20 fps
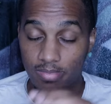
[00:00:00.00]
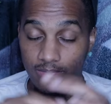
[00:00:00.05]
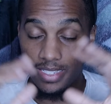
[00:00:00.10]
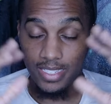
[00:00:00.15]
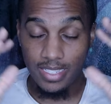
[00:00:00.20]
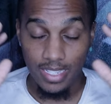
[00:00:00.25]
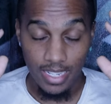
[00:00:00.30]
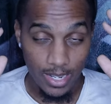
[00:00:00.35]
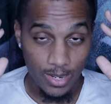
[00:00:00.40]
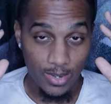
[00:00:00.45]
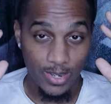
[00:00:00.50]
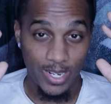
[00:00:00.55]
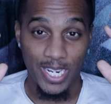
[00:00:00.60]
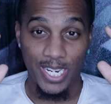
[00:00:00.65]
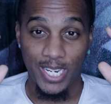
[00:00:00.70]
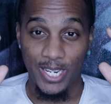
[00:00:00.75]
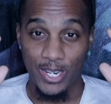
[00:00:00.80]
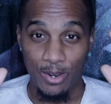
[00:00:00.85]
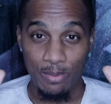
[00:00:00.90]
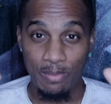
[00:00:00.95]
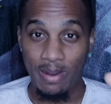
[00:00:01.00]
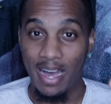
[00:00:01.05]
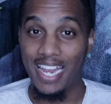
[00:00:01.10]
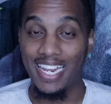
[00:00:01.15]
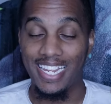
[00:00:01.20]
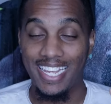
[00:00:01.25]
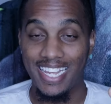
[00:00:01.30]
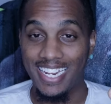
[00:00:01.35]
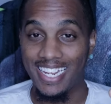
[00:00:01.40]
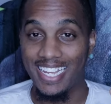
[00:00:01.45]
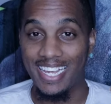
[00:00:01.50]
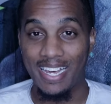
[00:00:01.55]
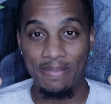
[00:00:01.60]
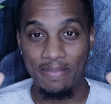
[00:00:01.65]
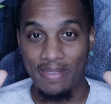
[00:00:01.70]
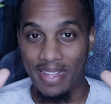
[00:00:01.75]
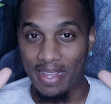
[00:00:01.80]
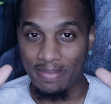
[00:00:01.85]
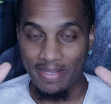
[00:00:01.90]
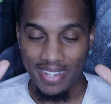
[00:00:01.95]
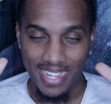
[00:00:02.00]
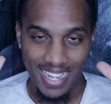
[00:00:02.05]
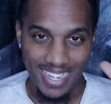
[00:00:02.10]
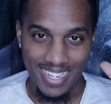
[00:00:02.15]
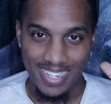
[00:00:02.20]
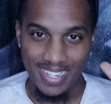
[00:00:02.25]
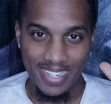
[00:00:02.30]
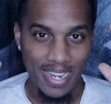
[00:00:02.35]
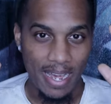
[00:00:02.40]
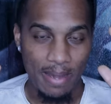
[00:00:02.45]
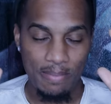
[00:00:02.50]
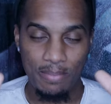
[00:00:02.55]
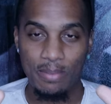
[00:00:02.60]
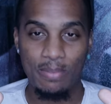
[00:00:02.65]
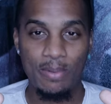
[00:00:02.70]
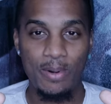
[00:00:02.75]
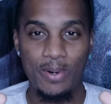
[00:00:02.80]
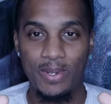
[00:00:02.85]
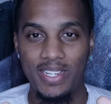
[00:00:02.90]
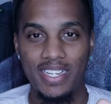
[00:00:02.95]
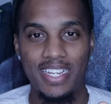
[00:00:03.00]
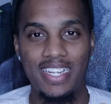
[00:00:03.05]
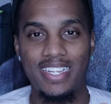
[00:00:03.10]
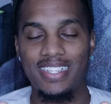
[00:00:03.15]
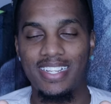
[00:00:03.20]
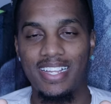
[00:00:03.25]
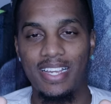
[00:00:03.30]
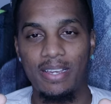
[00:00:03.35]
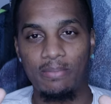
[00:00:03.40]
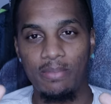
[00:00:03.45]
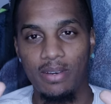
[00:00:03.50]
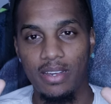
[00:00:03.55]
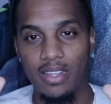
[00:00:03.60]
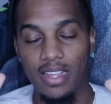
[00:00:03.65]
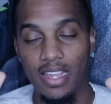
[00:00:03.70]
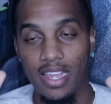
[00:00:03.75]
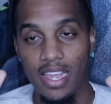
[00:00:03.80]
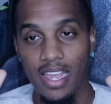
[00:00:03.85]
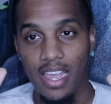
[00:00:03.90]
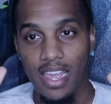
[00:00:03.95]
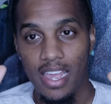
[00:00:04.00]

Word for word: It's literally nobody in it. I'm not like not promoting anything, but